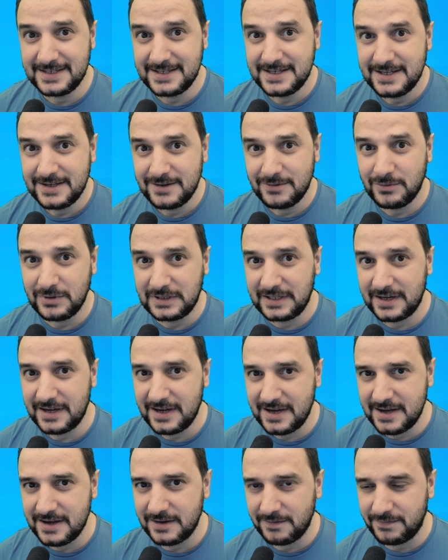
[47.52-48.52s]
with a
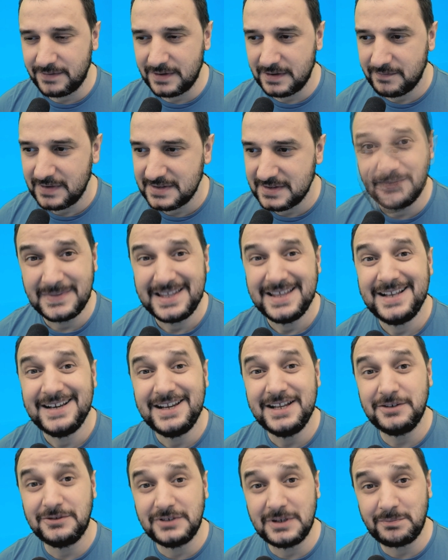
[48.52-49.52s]
higher frequency. Let's
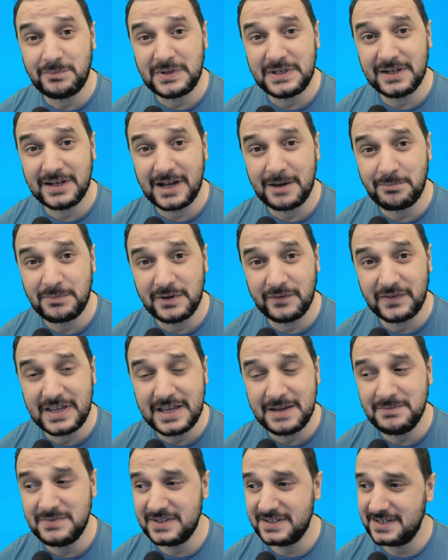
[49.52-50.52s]
jump in a couple of
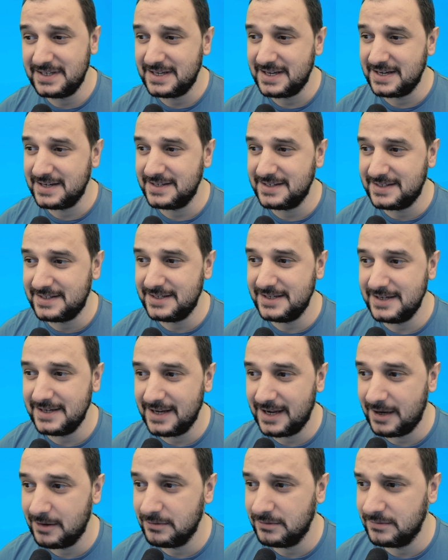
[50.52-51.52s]
games and see
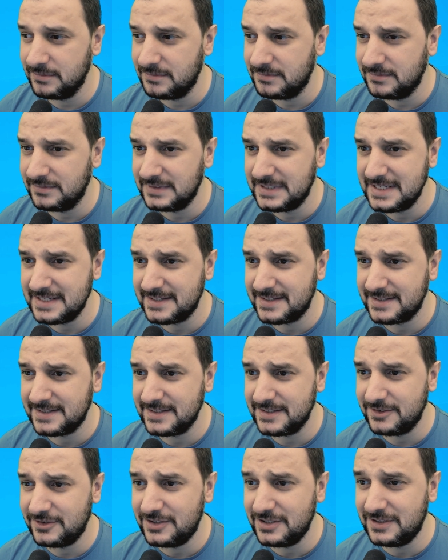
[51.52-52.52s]
how this
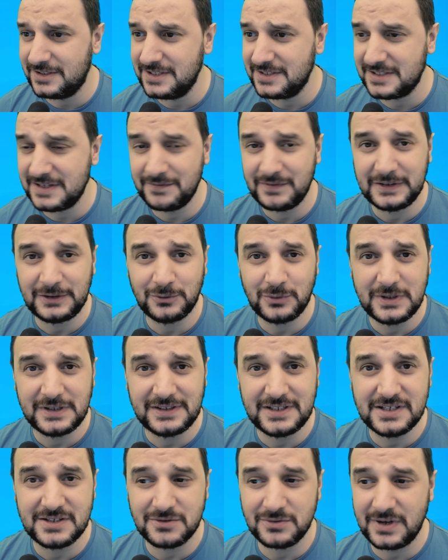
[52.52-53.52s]
G T seven twenty
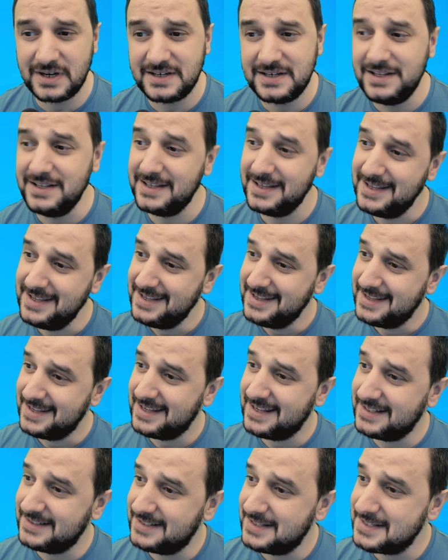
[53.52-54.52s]
is running
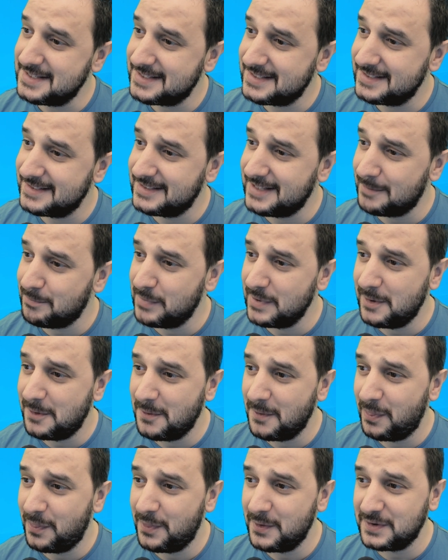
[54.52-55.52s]
and this W
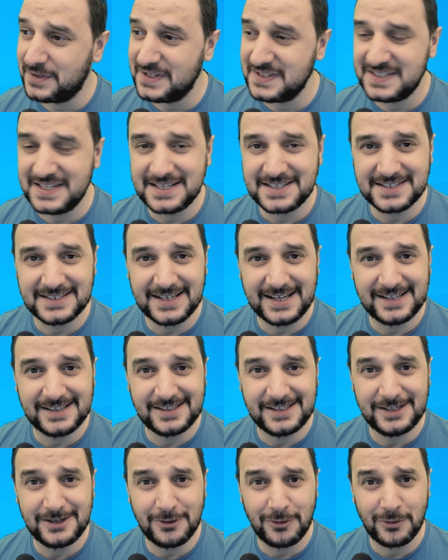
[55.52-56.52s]
thirty-six
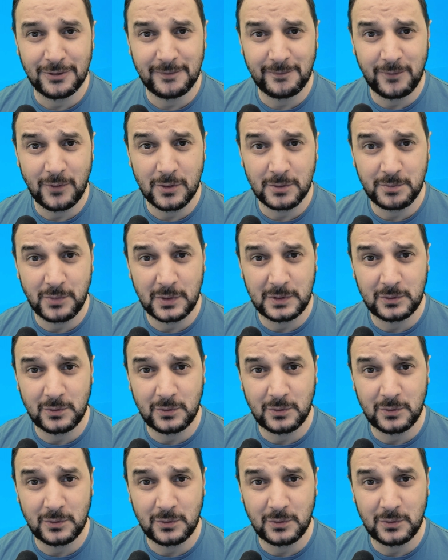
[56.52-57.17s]
ninety on four point one